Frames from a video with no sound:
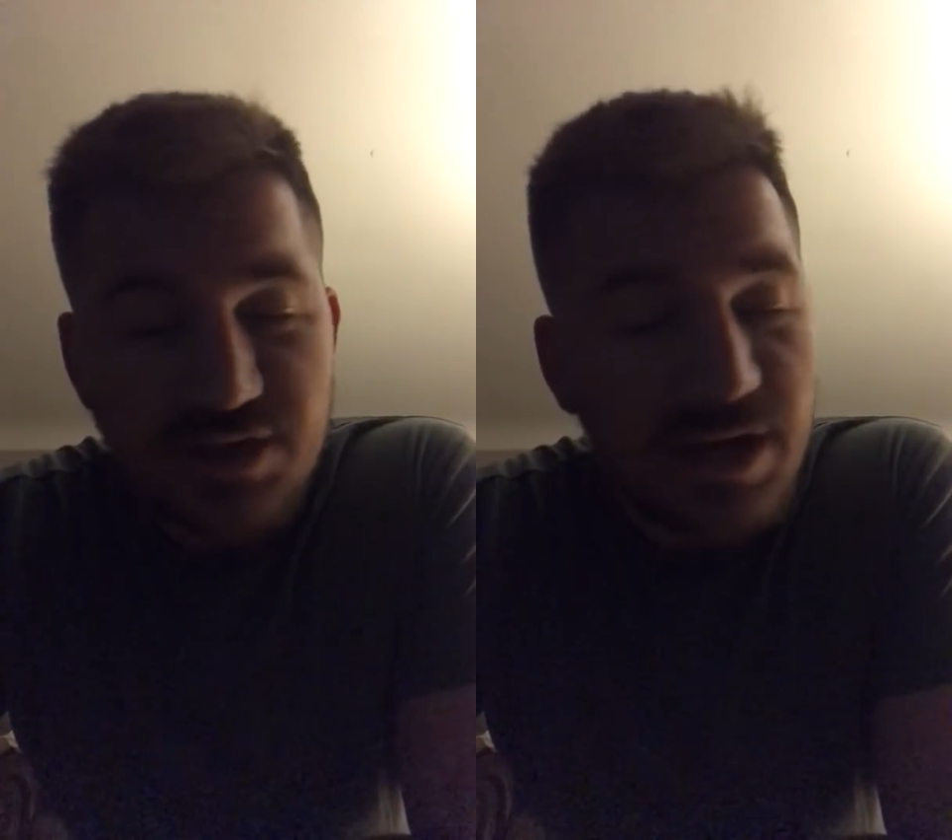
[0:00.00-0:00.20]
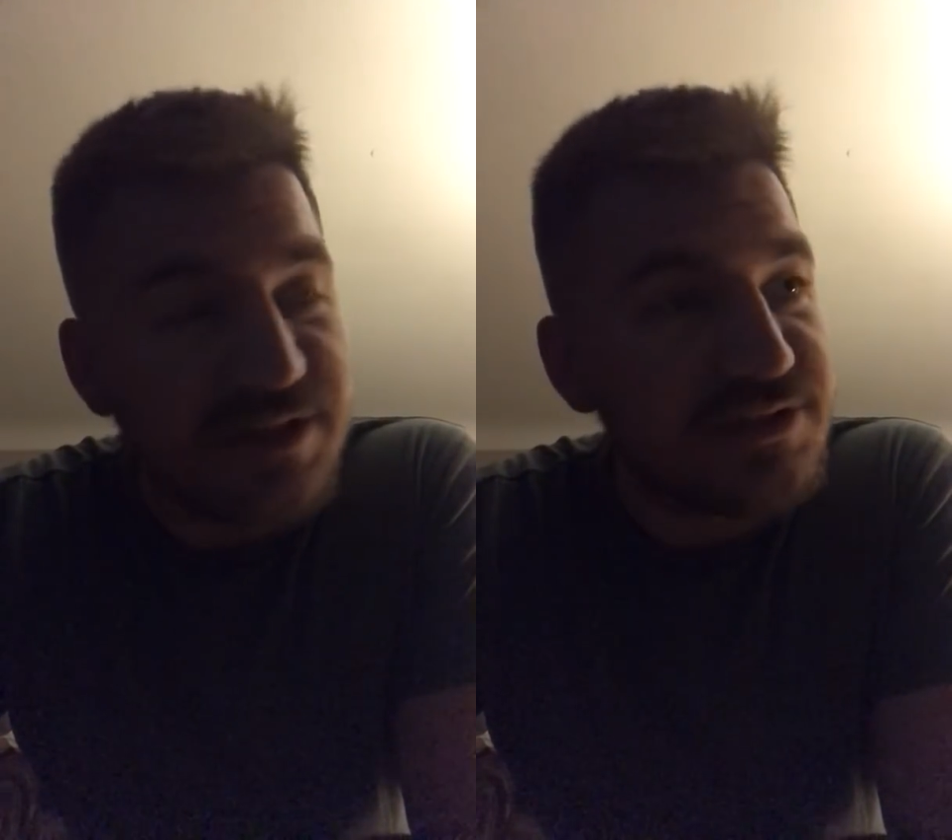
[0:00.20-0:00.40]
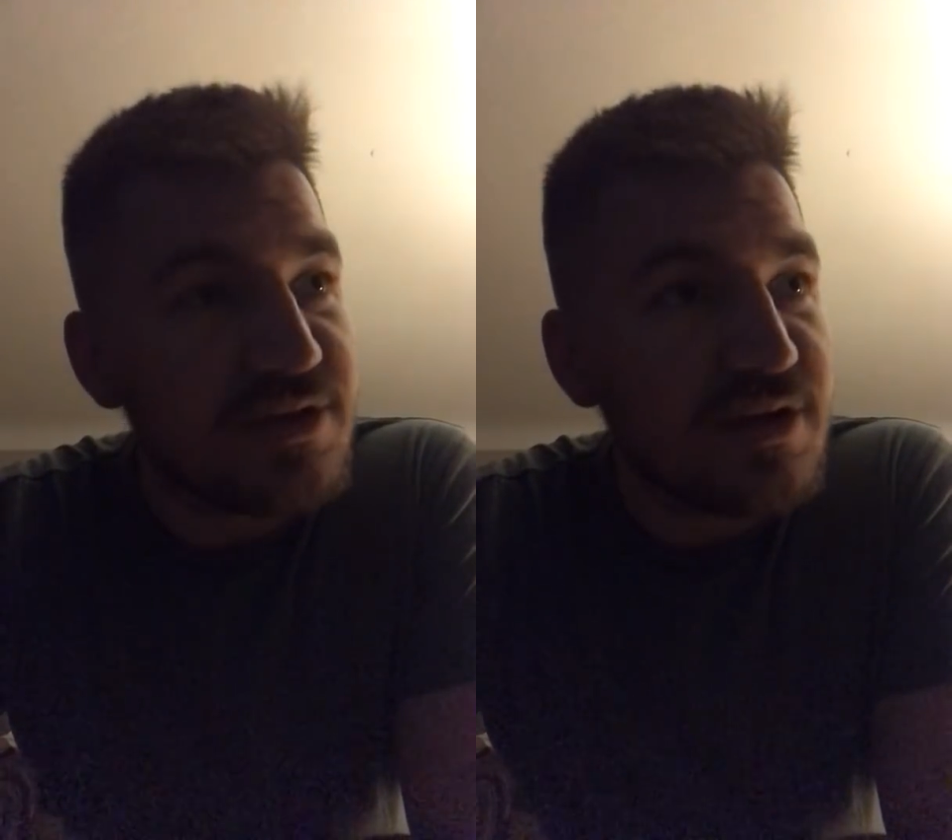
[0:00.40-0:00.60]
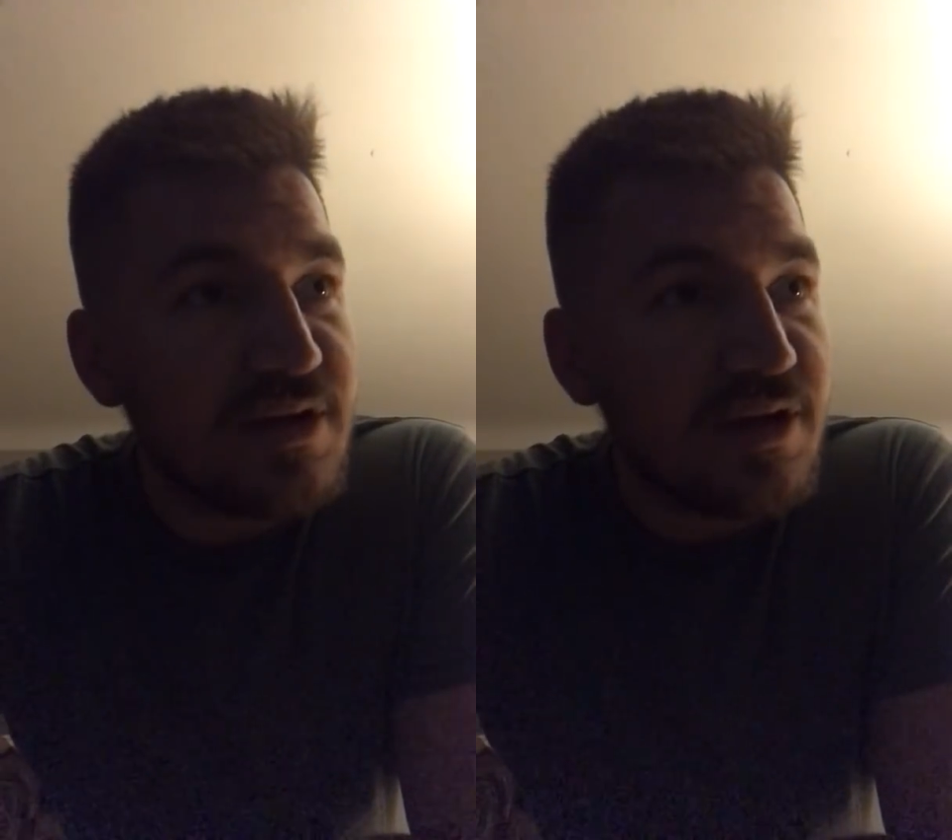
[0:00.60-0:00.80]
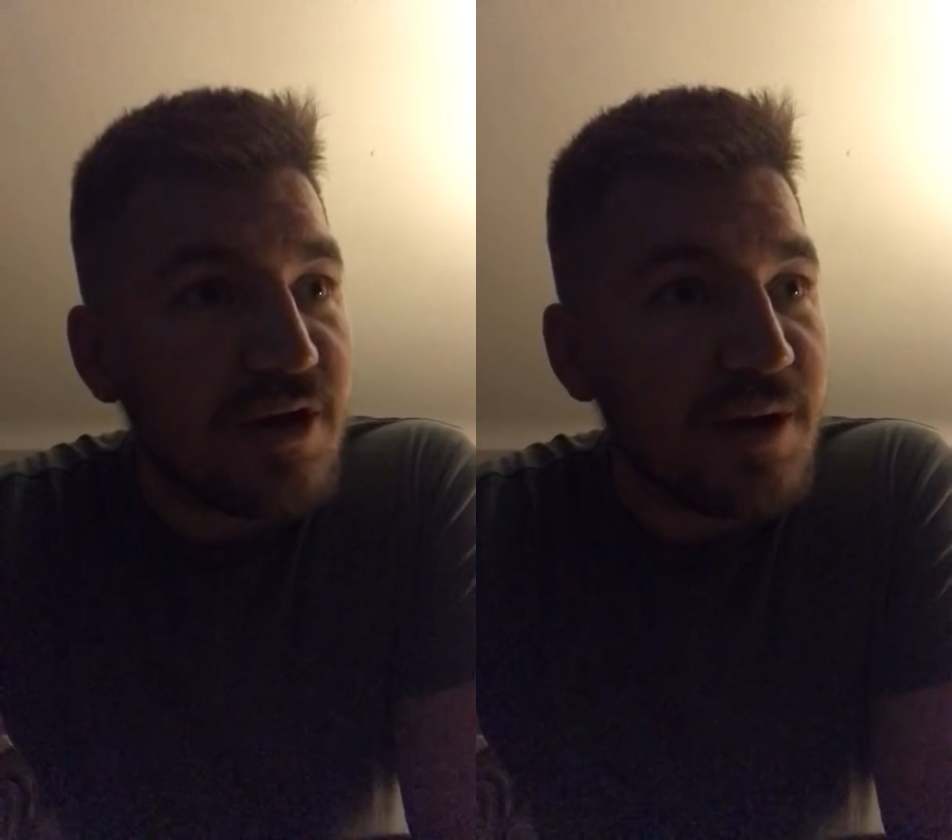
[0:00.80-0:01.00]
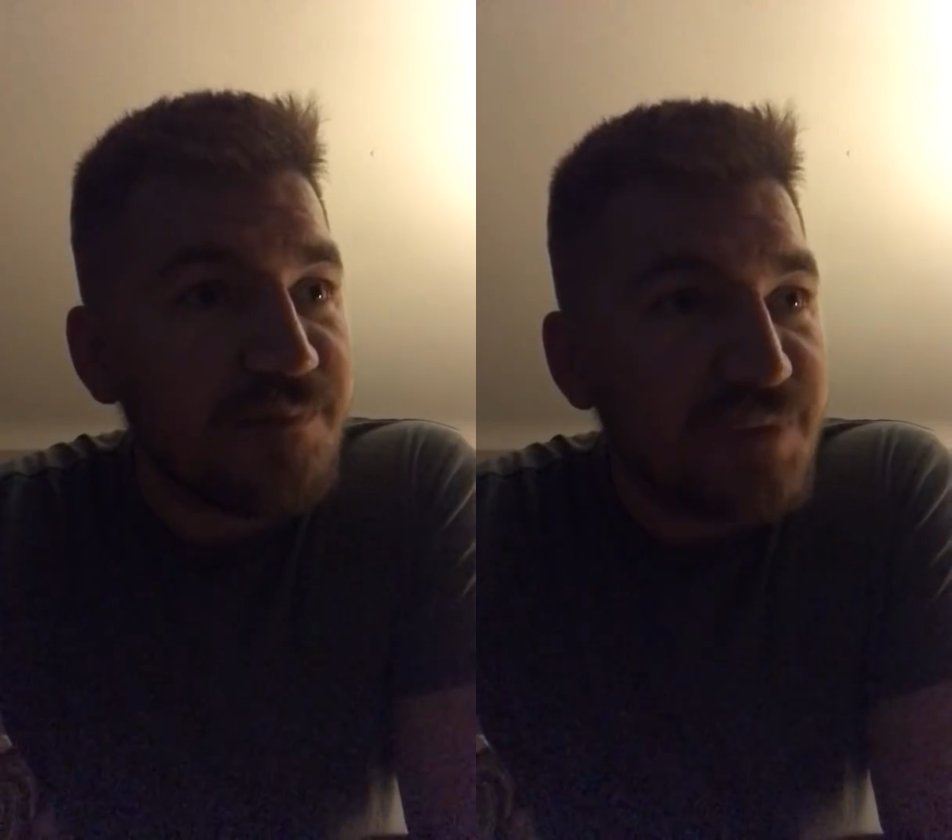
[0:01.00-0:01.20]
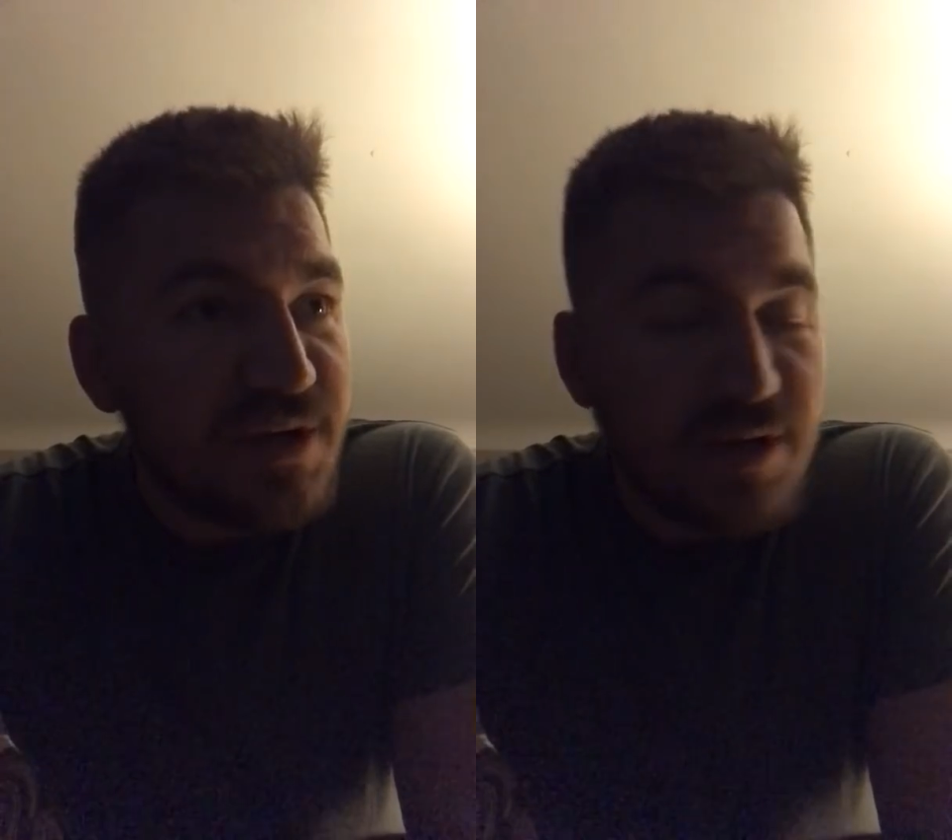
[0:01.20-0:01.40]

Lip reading: guys, all right?